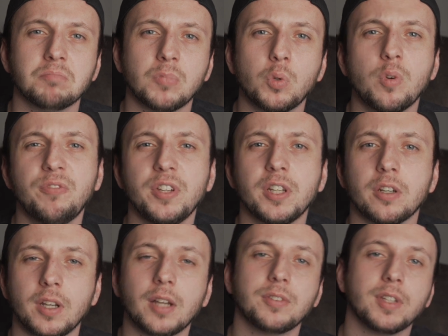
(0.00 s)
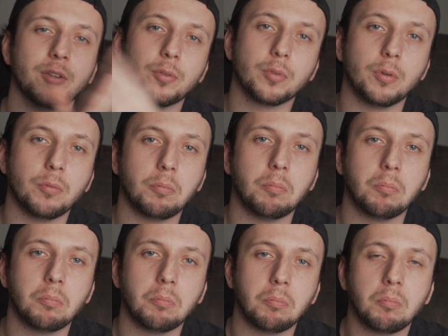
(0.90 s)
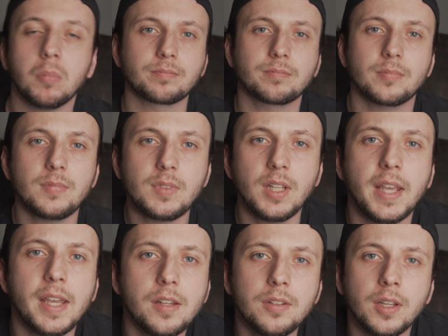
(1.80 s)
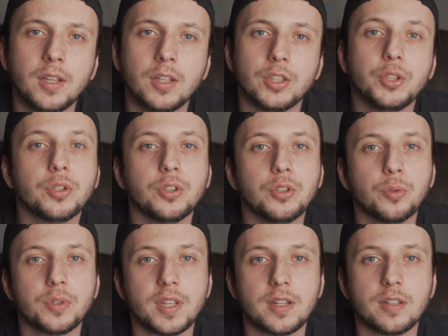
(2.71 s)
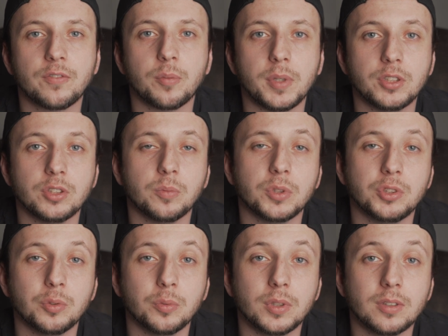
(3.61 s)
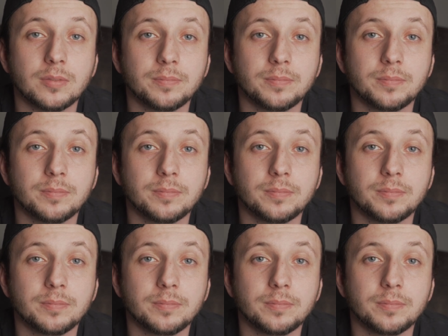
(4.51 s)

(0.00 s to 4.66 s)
We'll figure it out down the road. And you can do with that information what you will.